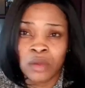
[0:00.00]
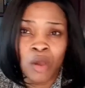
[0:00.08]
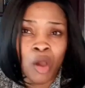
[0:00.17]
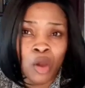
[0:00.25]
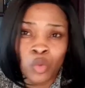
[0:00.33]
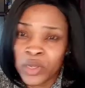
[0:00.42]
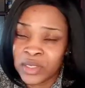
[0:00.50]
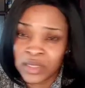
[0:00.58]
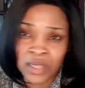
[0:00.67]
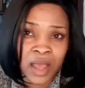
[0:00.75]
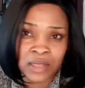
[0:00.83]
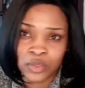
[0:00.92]

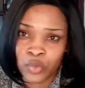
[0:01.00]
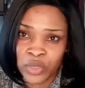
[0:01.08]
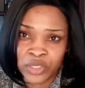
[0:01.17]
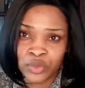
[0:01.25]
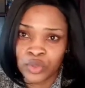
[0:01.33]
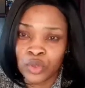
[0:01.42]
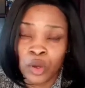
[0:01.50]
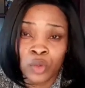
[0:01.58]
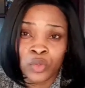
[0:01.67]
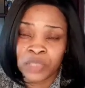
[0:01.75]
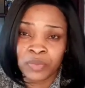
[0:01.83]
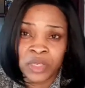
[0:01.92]
always ask questions,
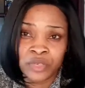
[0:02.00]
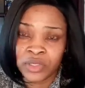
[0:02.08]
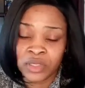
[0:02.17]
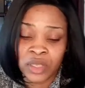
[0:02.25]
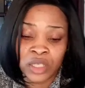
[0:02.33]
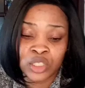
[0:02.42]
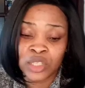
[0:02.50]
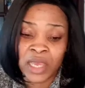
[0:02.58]
always make research.